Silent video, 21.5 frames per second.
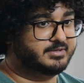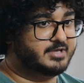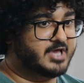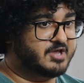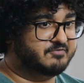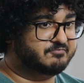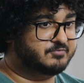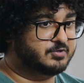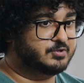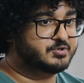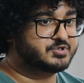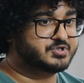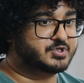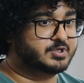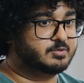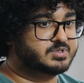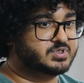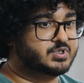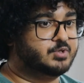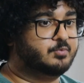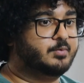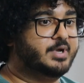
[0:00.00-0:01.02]
evolution
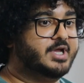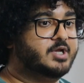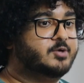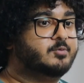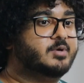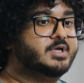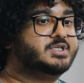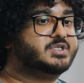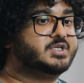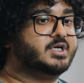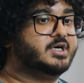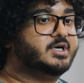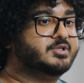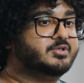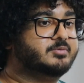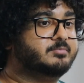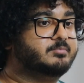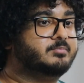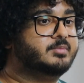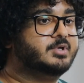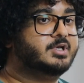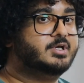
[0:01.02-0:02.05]
was the way in which
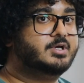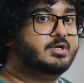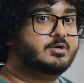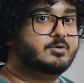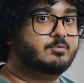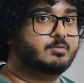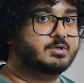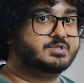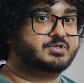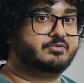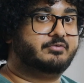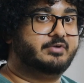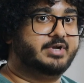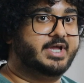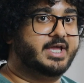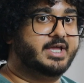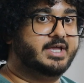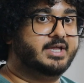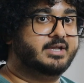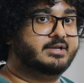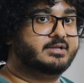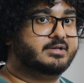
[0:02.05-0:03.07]
Adam was
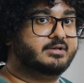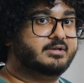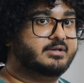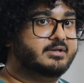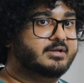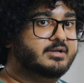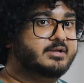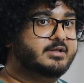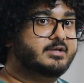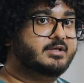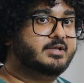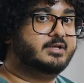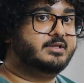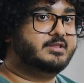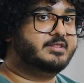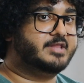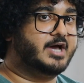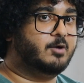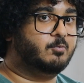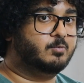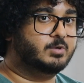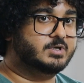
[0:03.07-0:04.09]
created. And
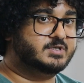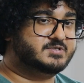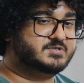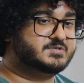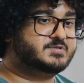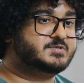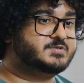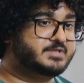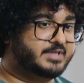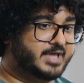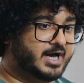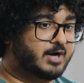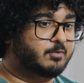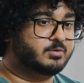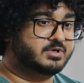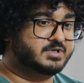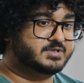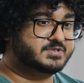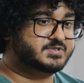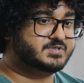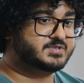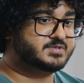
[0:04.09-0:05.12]
that was
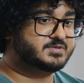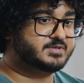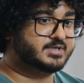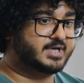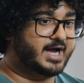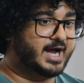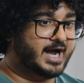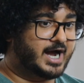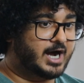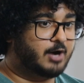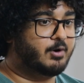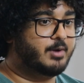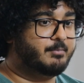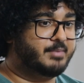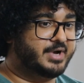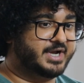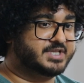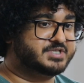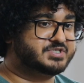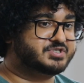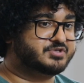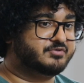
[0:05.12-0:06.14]
how I
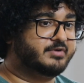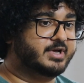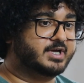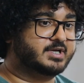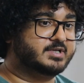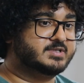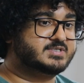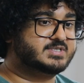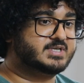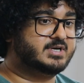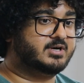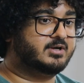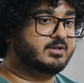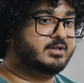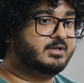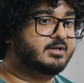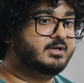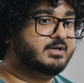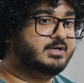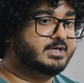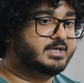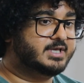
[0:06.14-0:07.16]
managed to reconcile
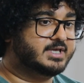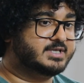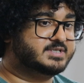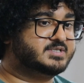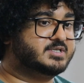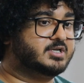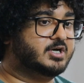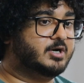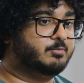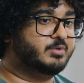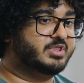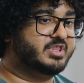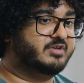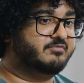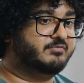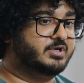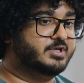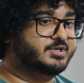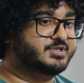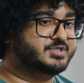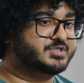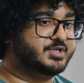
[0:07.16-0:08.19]
Islam with
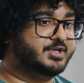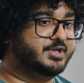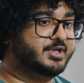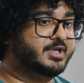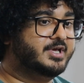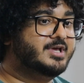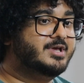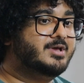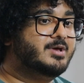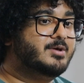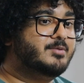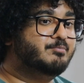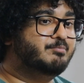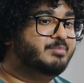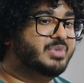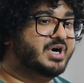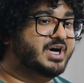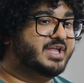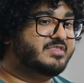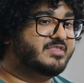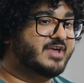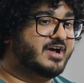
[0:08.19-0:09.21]
evolution.
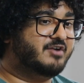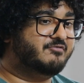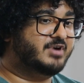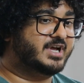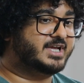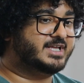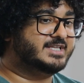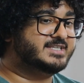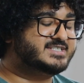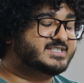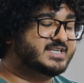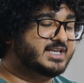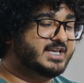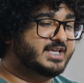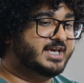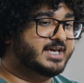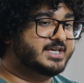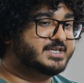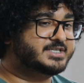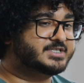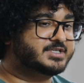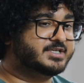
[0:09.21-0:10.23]
But that
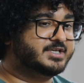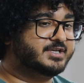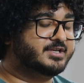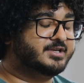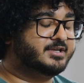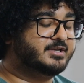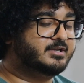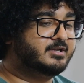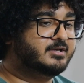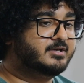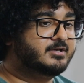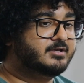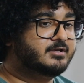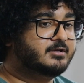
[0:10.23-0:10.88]
reconciliation